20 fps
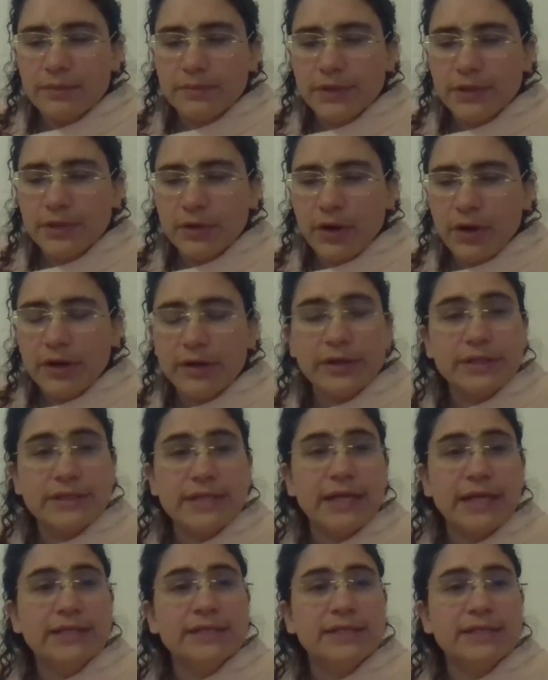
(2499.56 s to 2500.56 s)
you know, our
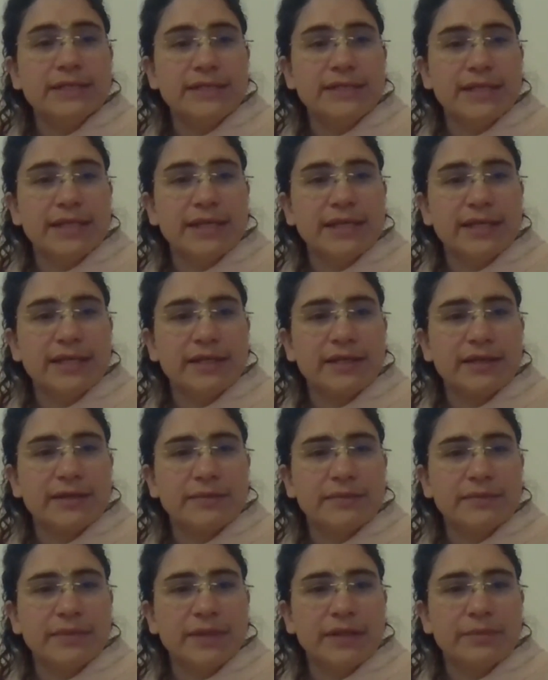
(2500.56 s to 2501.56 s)
identity in
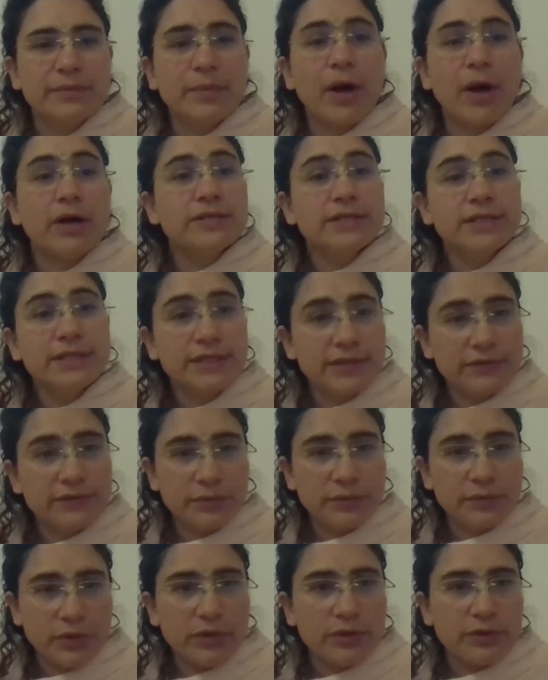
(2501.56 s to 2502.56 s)
a
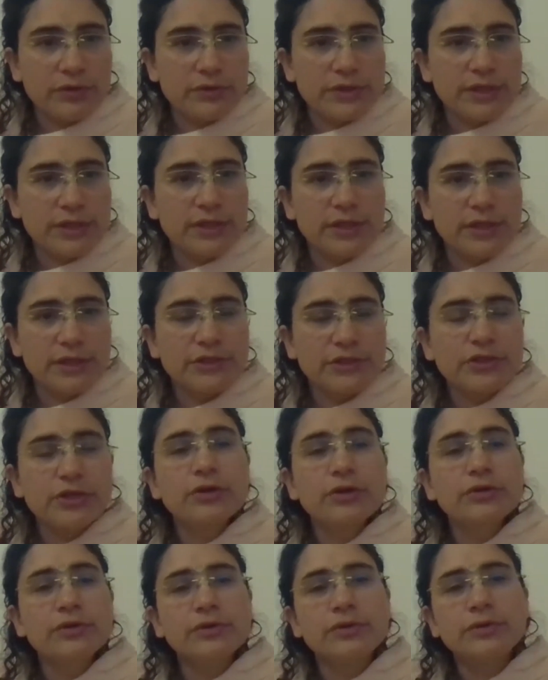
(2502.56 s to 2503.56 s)
positive world, in an
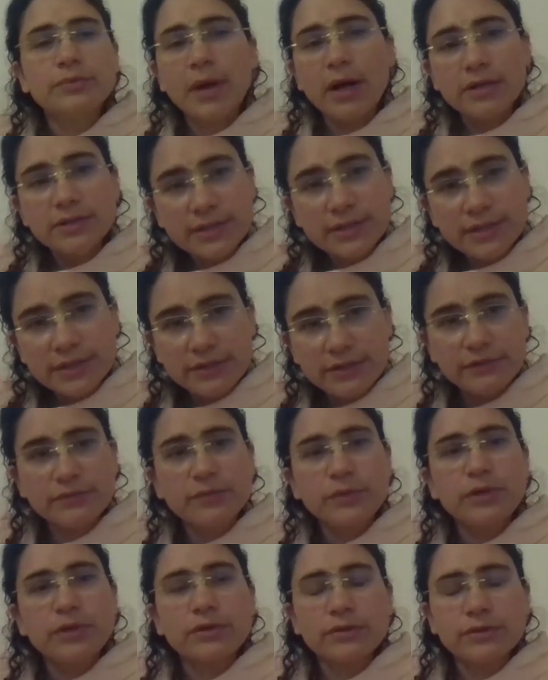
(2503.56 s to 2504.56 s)
eternal positive
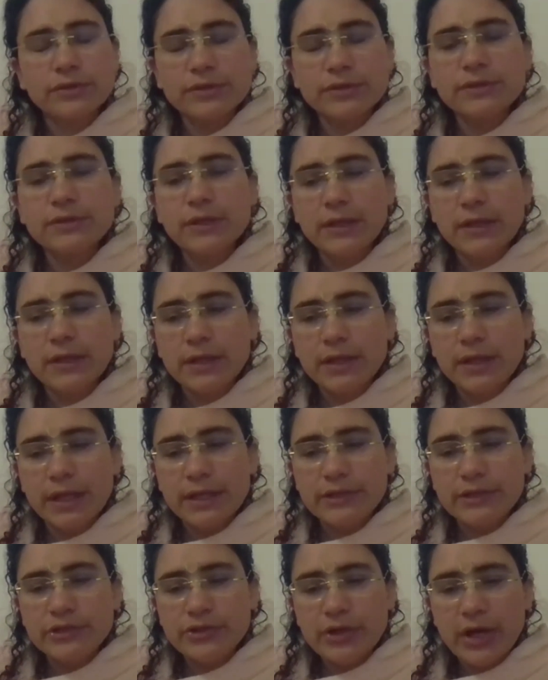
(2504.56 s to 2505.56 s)
world,
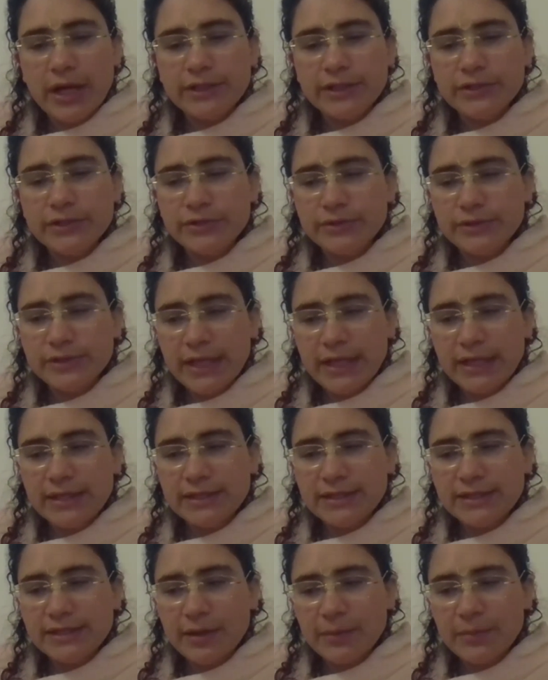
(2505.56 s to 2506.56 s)
and trying to
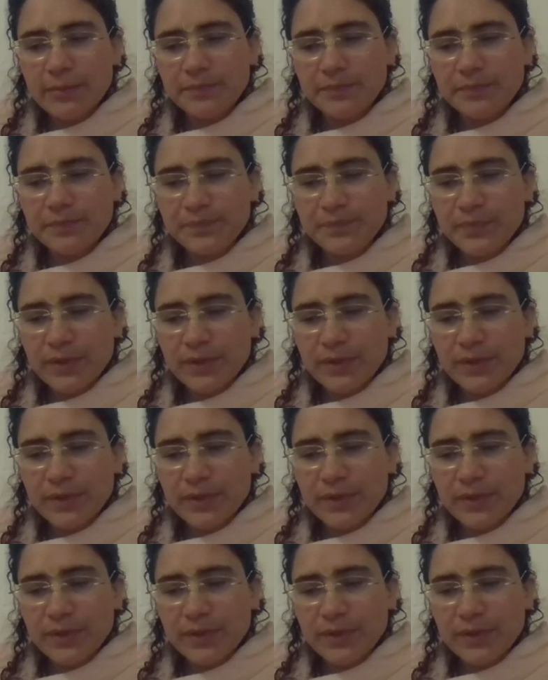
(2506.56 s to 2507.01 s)
take some